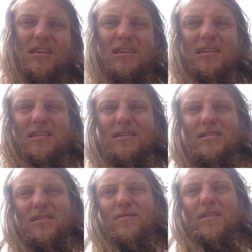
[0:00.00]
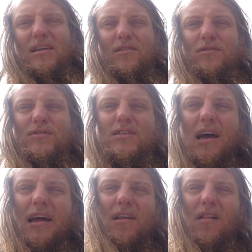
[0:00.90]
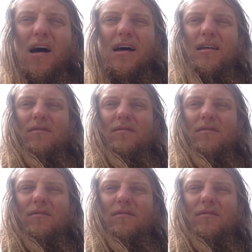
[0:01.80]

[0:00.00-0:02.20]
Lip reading: the, we can lose sight a lot.